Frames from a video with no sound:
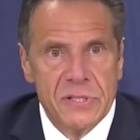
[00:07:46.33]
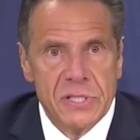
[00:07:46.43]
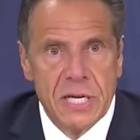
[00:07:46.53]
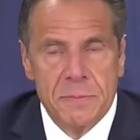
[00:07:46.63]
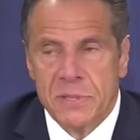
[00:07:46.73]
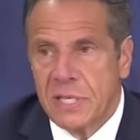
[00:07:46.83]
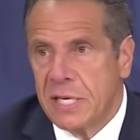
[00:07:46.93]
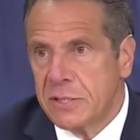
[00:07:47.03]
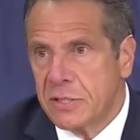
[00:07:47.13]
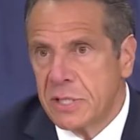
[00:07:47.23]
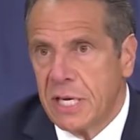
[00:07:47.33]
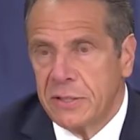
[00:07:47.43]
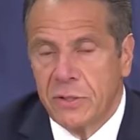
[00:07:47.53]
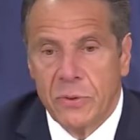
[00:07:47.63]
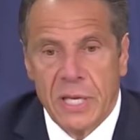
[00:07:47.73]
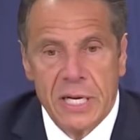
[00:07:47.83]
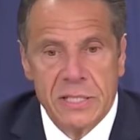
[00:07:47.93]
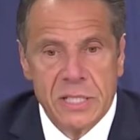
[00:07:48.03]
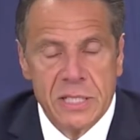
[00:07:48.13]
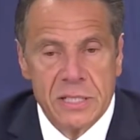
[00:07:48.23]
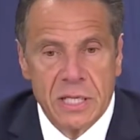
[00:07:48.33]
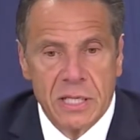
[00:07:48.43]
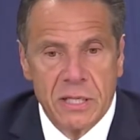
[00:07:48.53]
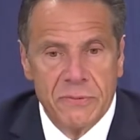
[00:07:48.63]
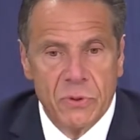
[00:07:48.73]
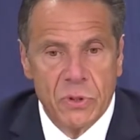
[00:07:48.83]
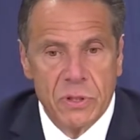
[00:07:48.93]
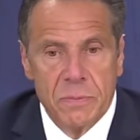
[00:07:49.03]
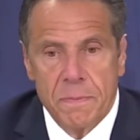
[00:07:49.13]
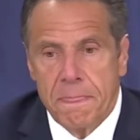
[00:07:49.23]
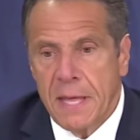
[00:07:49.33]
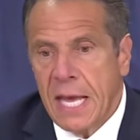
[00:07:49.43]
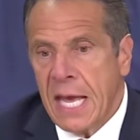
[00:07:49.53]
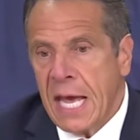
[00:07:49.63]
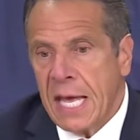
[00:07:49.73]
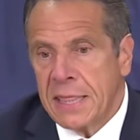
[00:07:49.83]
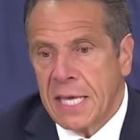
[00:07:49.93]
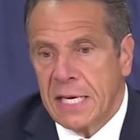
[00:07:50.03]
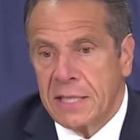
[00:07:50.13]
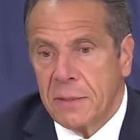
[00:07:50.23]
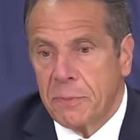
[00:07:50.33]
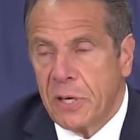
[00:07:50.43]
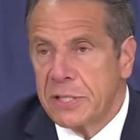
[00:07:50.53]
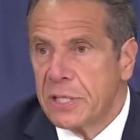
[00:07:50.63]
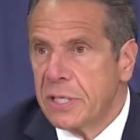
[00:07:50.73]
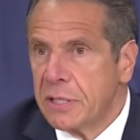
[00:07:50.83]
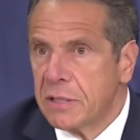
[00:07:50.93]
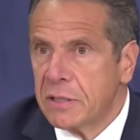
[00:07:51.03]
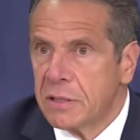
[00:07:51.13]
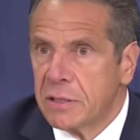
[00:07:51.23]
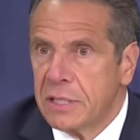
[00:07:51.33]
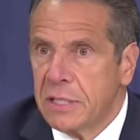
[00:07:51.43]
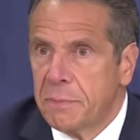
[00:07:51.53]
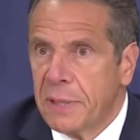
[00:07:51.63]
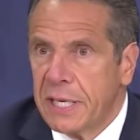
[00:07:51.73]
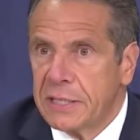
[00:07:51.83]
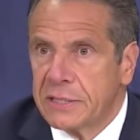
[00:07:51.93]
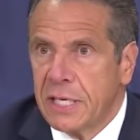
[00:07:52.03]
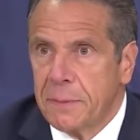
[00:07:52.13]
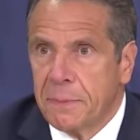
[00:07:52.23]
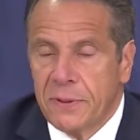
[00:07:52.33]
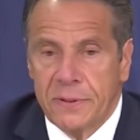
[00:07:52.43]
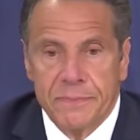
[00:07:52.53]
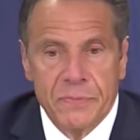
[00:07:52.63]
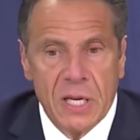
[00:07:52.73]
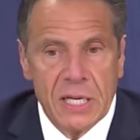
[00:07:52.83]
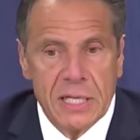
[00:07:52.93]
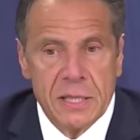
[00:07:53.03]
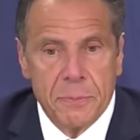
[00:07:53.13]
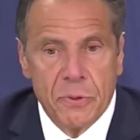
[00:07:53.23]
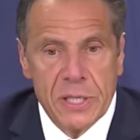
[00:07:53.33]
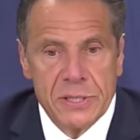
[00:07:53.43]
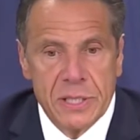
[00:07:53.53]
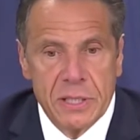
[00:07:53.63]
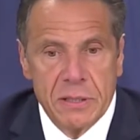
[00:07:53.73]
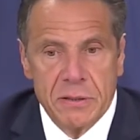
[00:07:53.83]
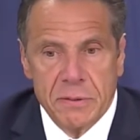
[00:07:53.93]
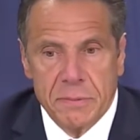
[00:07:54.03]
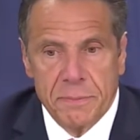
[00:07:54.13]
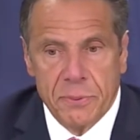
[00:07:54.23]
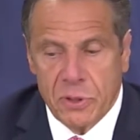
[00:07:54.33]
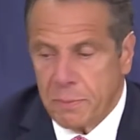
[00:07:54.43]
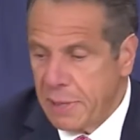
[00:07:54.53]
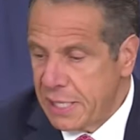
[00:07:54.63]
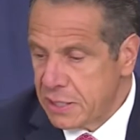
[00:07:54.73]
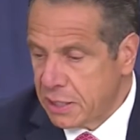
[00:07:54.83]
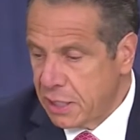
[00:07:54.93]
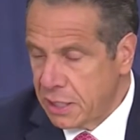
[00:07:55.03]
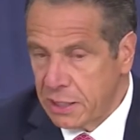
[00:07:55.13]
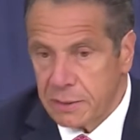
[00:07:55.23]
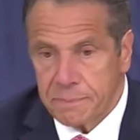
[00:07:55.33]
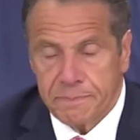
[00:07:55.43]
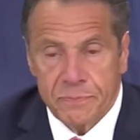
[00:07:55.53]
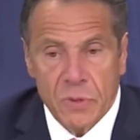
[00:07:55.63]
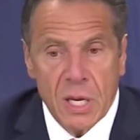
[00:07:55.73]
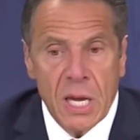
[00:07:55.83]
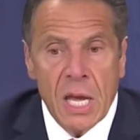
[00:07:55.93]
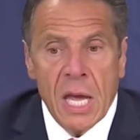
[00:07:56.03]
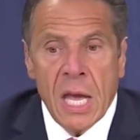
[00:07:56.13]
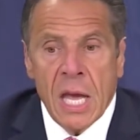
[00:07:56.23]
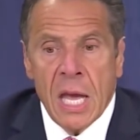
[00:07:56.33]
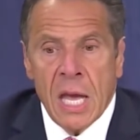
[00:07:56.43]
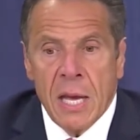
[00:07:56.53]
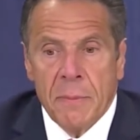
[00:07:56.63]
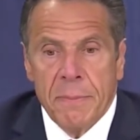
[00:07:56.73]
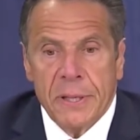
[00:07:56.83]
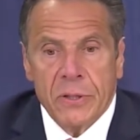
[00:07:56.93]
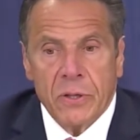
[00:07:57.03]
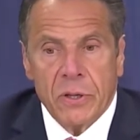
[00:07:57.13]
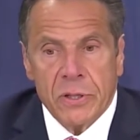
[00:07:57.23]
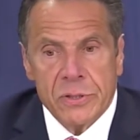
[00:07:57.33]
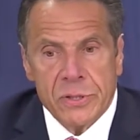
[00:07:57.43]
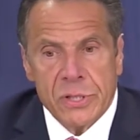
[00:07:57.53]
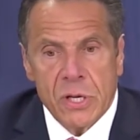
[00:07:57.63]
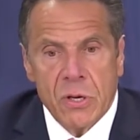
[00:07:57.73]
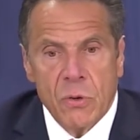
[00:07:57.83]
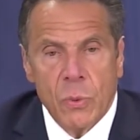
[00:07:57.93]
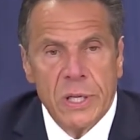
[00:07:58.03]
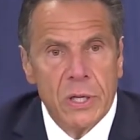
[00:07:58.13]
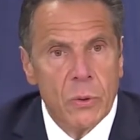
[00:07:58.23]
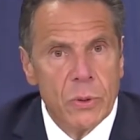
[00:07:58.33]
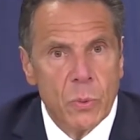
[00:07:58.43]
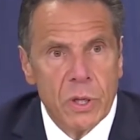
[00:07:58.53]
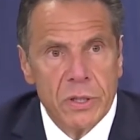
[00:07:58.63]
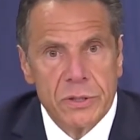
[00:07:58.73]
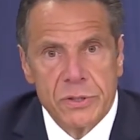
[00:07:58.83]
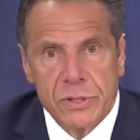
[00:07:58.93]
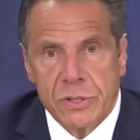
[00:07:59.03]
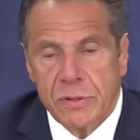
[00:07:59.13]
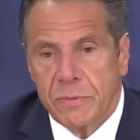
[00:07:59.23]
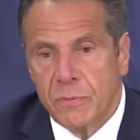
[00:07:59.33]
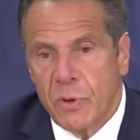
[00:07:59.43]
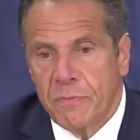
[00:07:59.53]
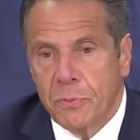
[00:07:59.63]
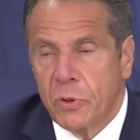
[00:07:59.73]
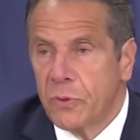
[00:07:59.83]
claims say the work was expected and that agreements related to the book were normal. Others said the work was not optional. Cuomo's book hit the shelves last year and has been the subject of some